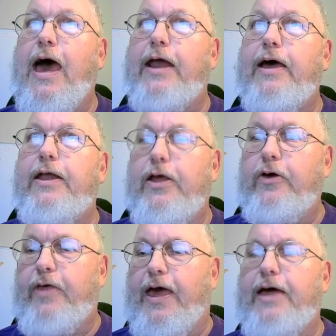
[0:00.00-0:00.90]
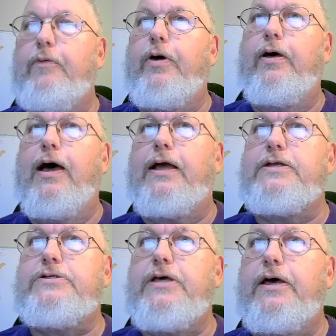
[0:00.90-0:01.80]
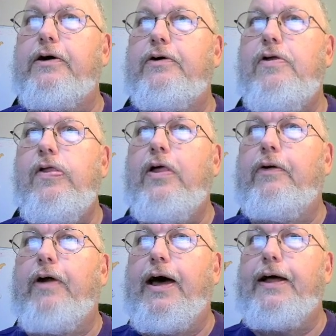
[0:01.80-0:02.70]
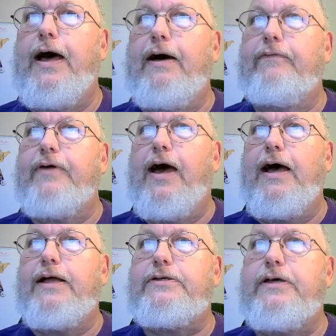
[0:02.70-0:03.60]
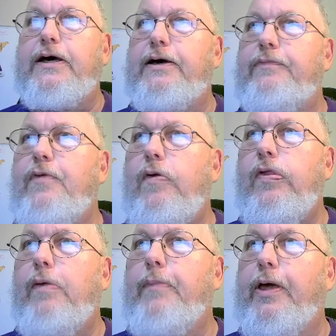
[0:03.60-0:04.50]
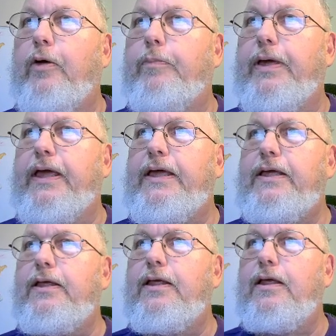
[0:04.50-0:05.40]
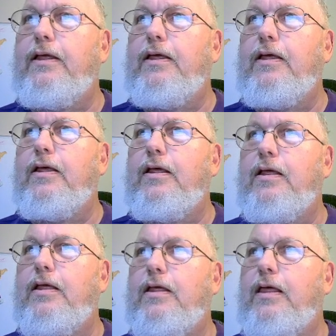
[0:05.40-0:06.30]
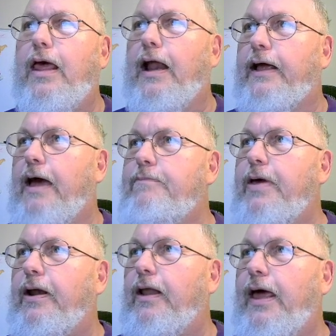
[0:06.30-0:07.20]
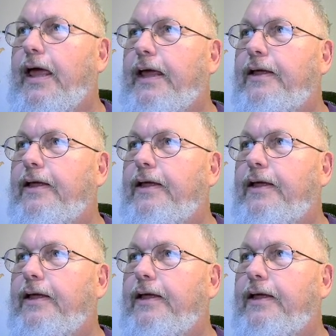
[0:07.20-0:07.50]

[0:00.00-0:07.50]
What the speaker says: How do I know that? Well, I can tell, right? I've got metal B, I got metal A.